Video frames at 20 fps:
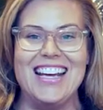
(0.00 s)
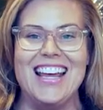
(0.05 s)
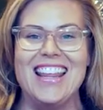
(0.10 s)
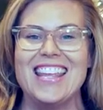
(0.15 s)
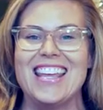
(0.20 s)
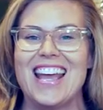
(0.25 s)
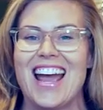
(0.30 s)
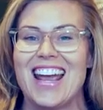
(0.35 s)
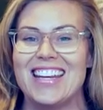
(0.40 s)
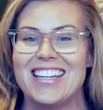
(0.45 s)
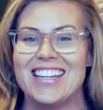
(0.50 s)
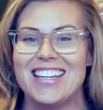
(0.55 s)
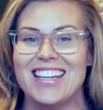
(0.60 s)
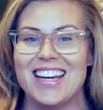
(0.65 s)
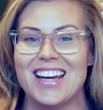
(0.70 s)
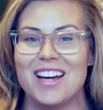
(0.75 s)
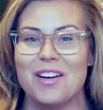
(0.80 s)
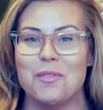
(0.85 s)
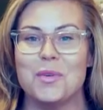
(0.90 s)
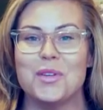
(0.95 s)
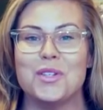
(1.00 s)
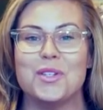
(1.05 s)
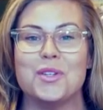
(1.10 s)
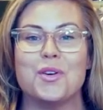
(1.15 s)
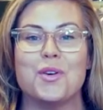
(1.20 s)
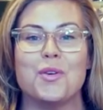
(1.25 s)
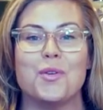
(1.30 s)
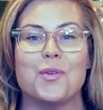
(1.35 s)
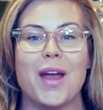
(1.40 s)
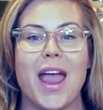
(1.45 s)
The idea was to
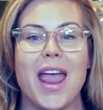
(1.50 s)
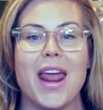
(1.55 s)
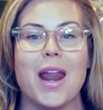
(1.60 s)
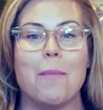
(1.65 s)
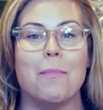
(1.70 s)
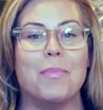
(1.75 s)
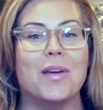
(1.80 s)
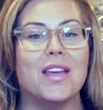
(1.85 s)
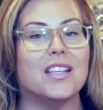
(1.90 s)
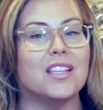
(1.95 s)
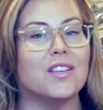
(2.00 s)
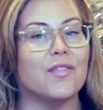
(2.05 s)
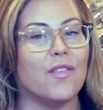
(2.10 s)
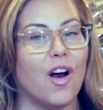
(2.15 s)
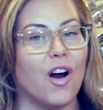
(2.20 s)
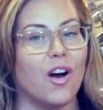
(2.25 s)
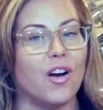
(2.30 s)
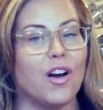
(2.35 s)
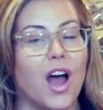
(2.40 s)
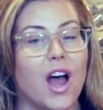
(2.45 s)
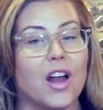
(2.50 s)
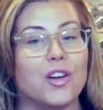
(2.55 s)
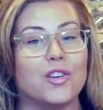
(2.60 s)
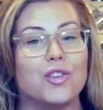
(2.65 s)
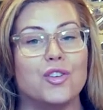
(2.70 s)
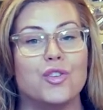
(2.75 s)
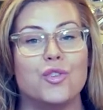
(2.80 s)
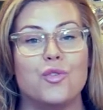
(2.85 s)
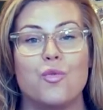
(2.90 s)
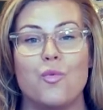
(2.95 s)
create a piece of art on
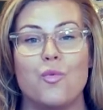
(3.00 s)
two